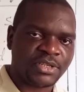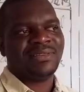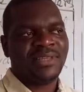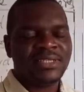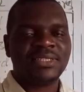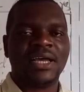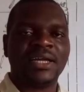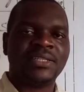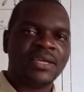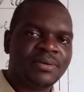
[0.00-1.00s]
These are
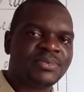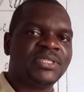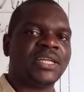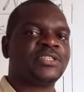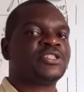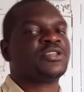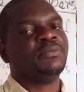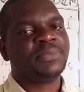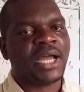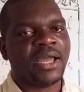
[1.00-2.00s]
terms that
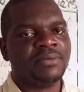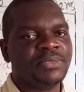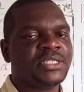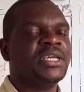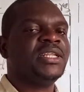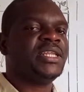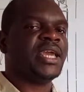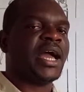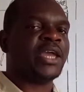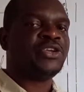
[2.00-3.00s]
sometimes they
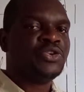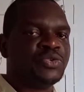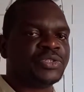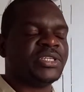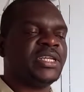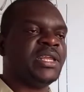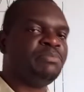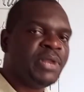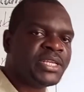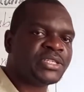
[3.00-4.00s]
are used in the
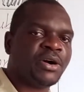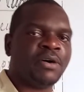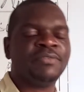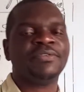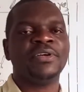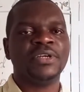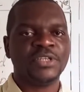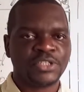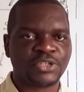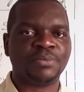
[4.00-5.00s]
place of
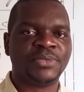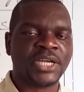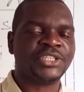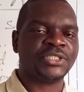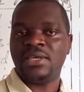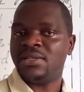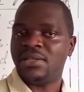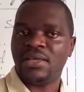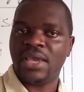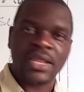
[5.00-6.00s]
subtraction. In
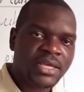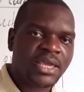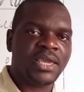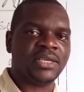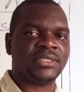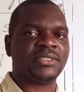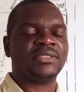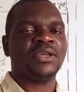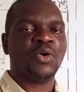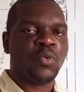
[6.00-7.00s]
any case,
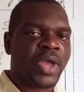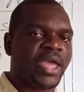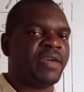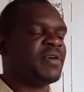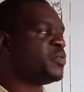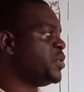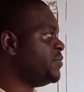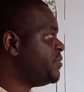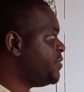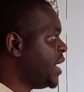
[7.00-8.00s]
wherever we
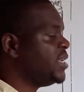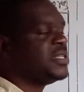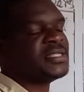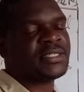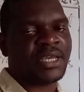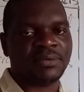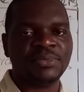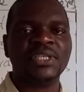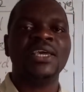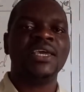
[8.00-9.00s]
find these
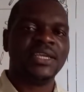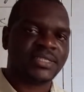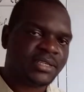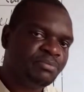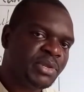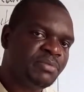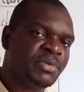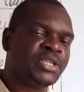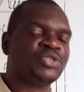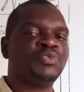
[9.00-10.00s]
terms, it simply
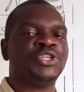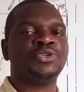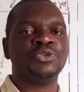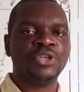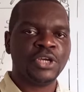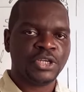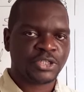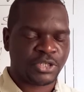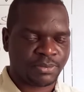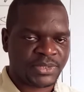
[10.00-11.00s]
means we should
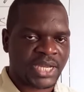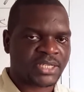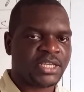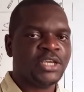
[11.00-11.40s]
subtract.